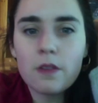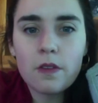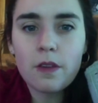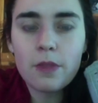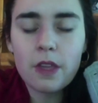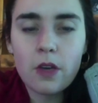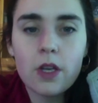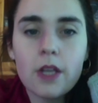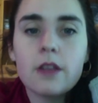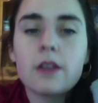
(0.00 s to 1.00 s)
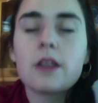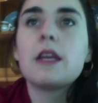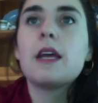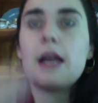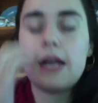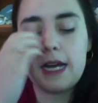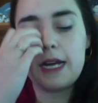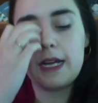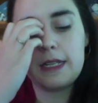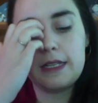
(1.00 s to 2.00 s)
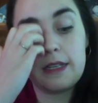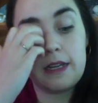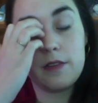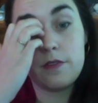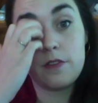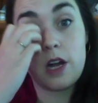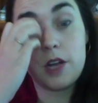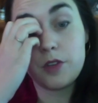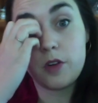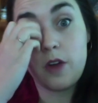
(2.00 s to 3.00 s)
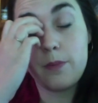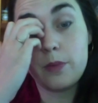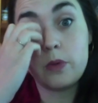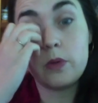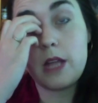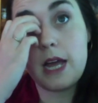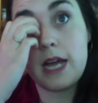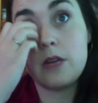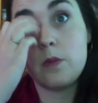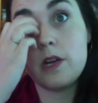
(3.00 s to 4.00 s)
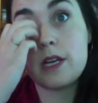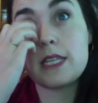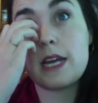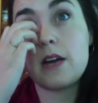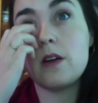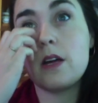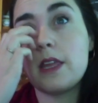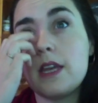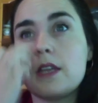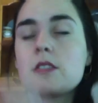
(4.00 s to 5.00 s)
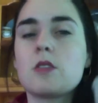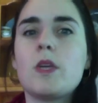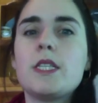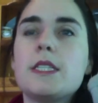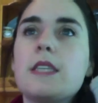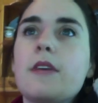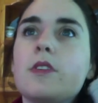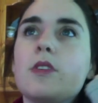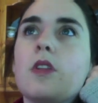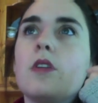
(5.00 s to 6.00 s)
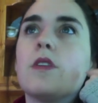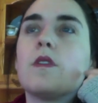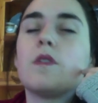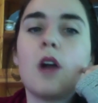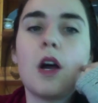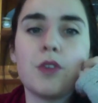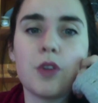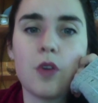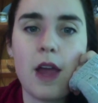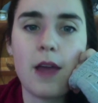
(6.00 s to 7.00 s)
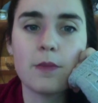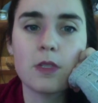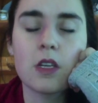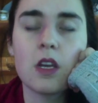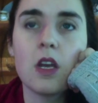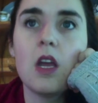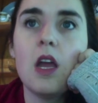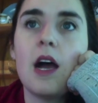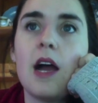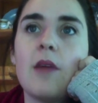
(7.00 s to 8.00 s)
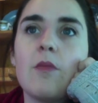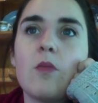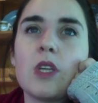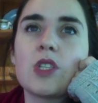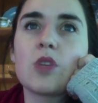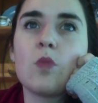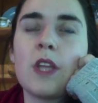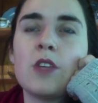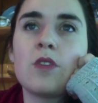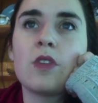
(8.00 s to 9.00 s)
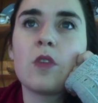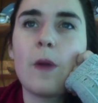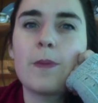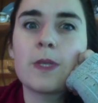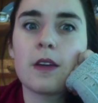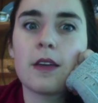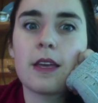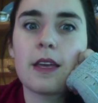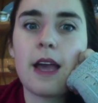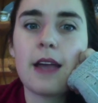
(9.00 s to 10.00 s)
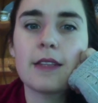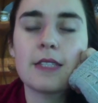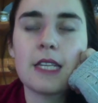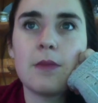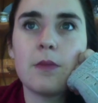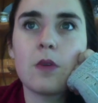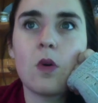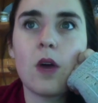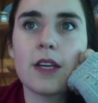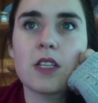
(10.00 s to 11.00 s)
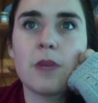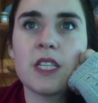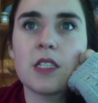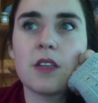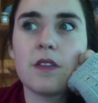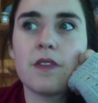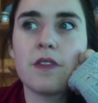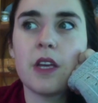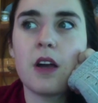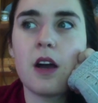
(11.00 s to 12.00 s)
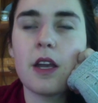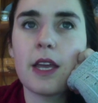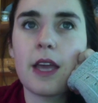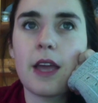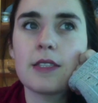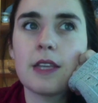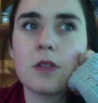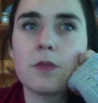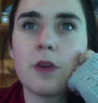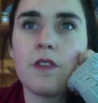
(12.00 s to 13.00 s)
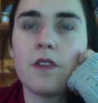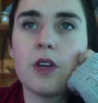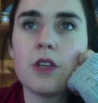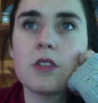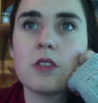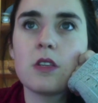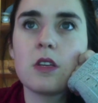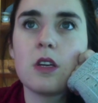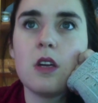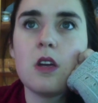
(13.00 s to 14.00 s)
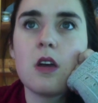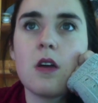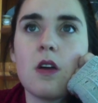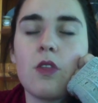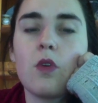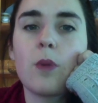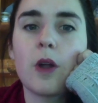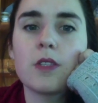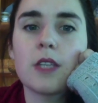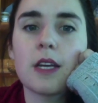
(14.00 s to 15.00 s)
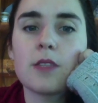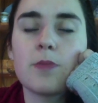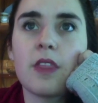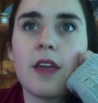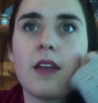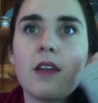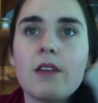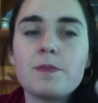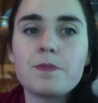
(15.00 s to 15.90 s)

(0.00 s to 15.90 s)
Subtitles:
something on it, and for a 100-gram ball, and it works out, I think it's $27 for 100 grams, which when you're on the website can seem quite expensive for yarn, I guess. That was my first thought process, but then